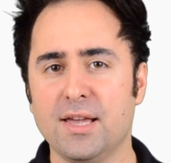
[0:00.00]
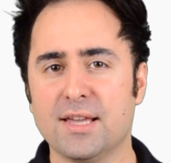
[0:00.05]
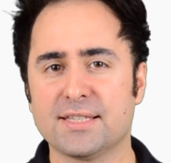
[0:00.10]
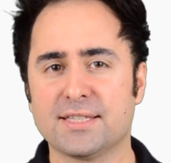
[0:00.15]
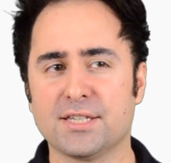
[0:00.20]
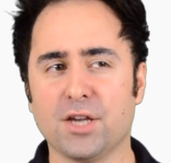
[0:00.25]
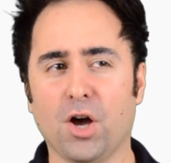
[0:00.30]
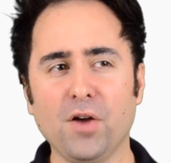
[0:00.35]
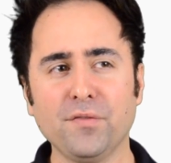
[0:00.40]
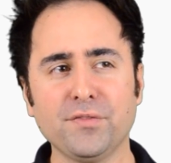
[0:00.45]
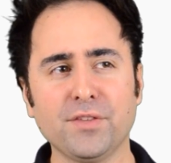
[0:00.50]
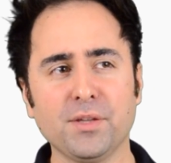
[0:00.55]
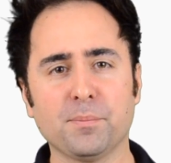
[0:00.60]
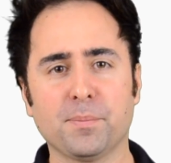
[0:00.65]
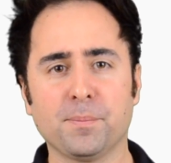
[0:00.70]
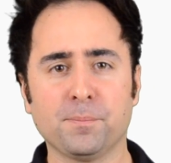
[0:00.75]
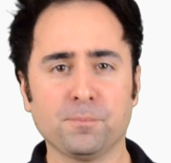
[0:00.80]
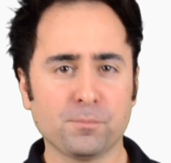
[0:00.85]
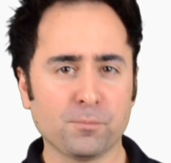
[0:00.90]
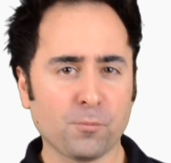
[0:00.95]
See,
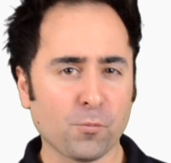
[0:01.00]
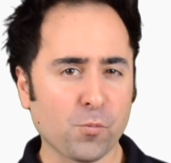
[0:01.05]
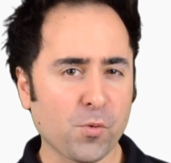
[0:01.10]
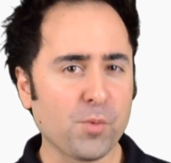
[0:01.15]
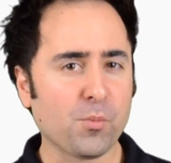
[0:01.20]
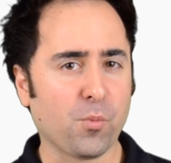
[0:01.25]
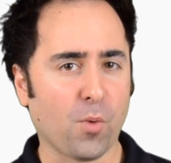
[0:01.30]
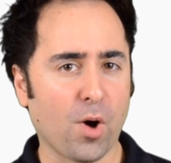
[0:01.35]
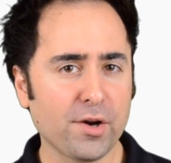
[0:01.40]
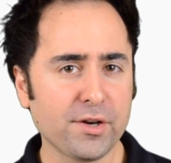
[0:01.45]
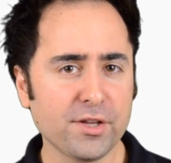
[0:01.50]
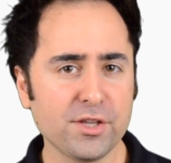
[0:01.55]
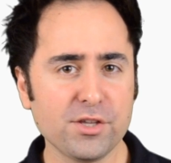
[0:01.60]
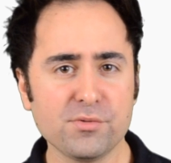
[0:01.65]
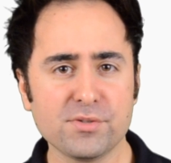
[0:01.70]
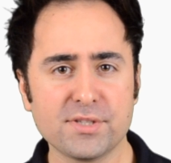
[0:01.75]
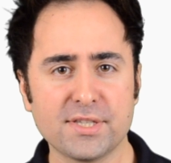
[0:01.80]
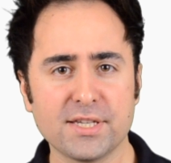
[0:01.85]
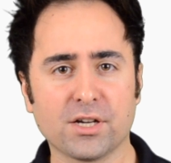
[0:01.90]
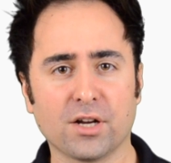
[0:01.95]
often we want to
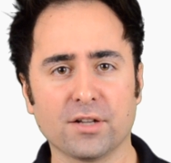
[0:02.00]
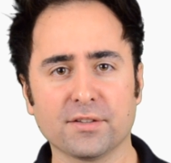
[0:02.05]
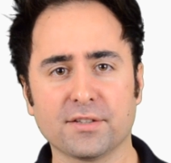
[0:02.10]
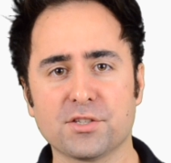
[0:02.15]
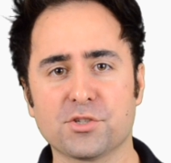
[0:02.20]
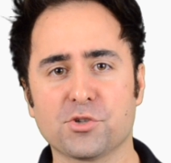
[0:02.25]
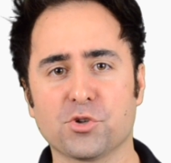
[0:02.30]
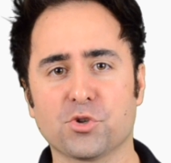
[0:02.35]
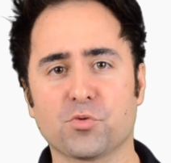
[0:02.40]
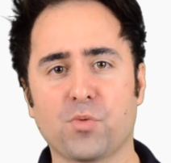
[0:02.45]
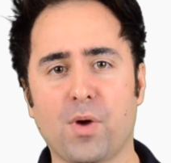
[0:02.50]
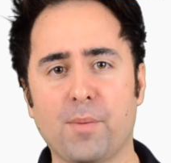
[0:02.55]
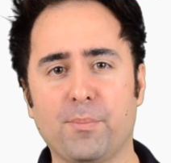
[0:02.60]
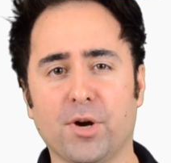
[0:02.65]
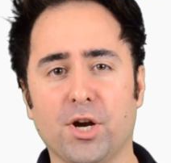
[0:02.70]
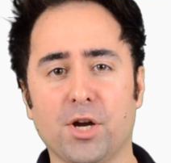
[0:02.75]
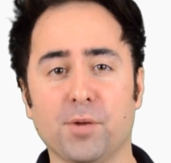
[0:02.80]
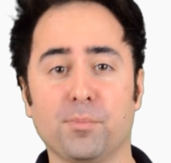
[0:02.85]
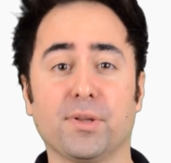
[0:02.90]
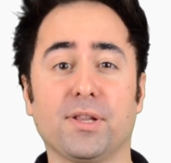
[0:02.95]
use the content search web
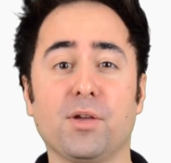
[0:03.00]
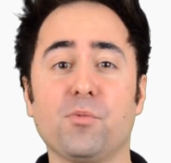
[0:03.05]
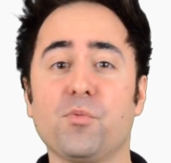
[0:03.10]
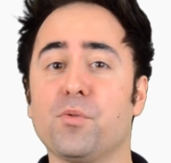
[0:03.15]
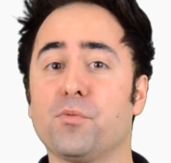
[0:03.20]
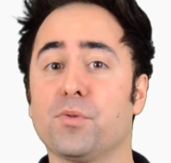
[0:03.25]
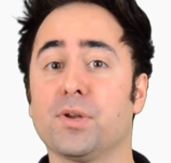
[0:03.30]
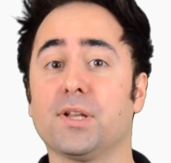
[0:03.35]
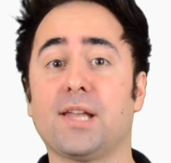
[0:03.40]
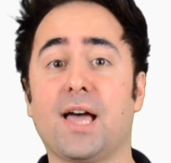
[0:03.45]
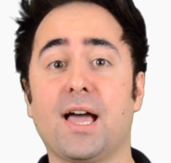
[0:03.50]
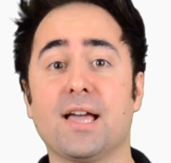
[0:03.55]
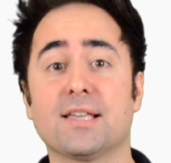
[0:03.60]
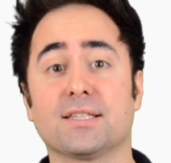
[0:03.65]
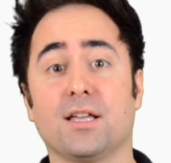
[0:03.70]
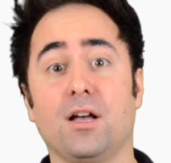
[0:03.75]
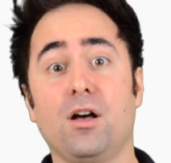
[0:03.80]
part, but then we realize,